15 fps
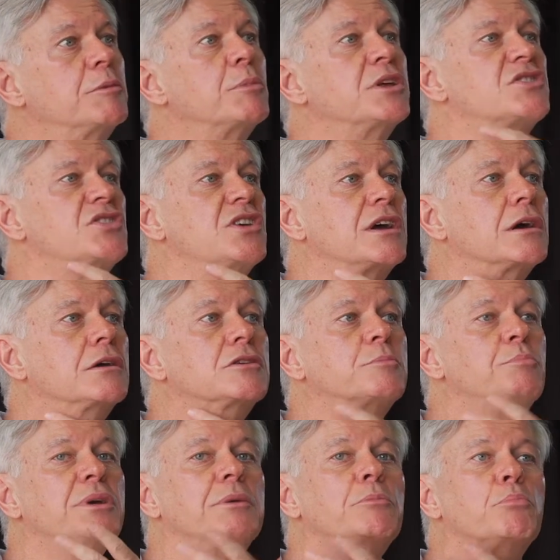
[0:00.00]
my sound,
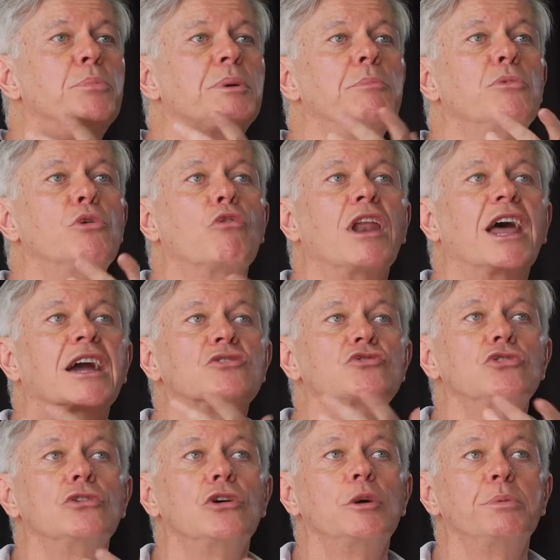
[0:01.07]
be a bit more relaxed
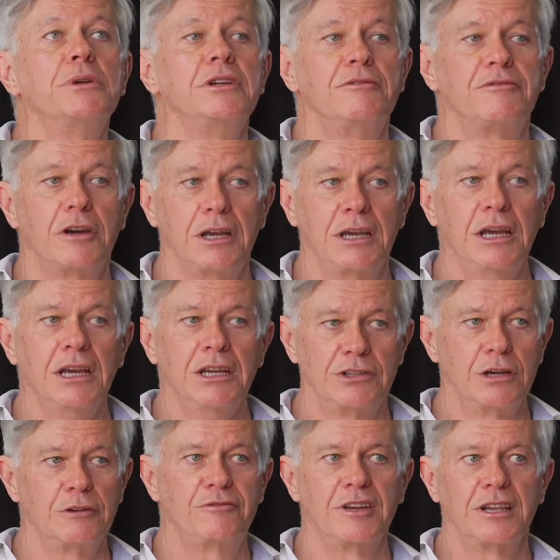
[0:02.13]
and open if I
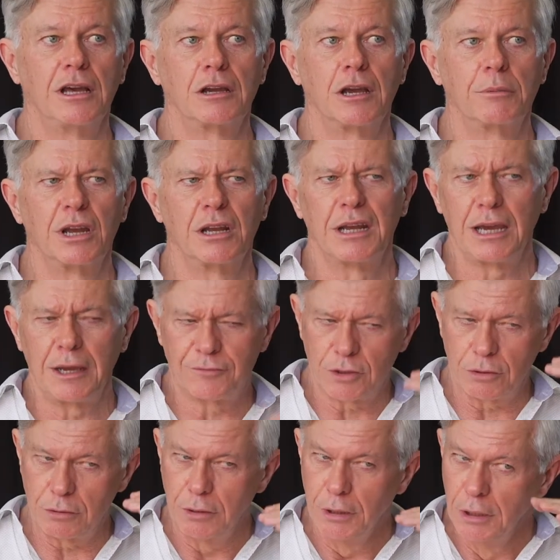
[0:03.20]
don't feel like I'm going to have
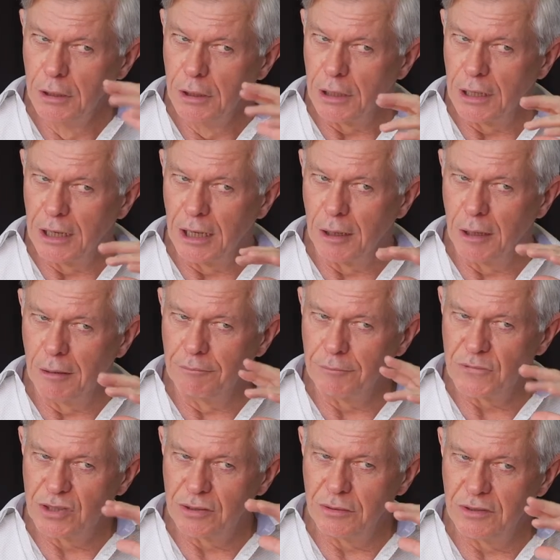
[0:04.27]
to
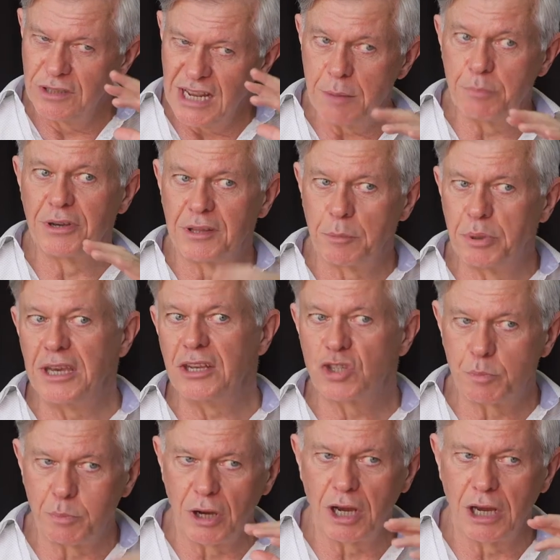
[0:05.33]
temper the
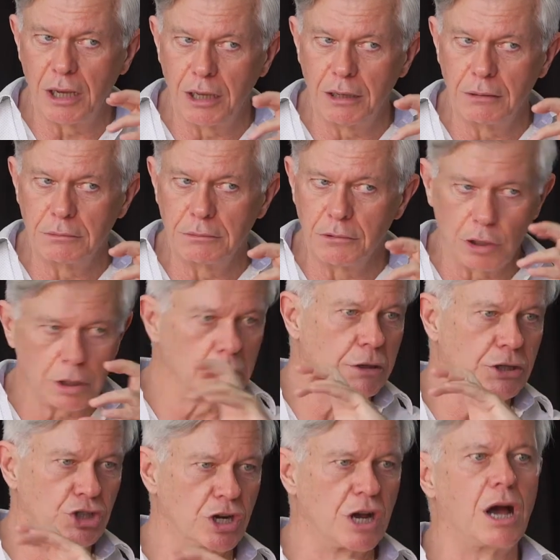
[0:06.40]
pitch by not going
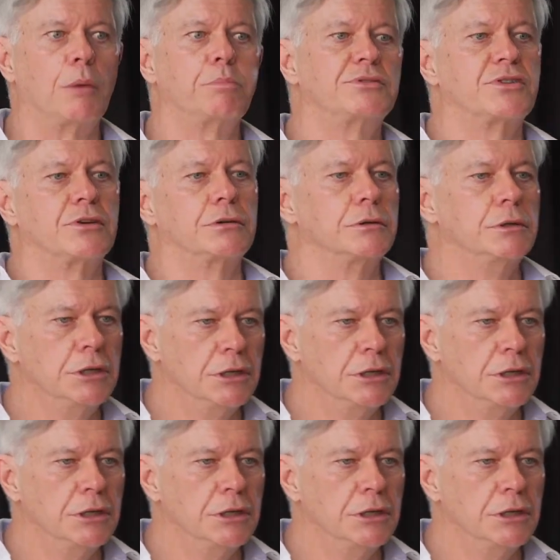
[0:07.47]
sharp. So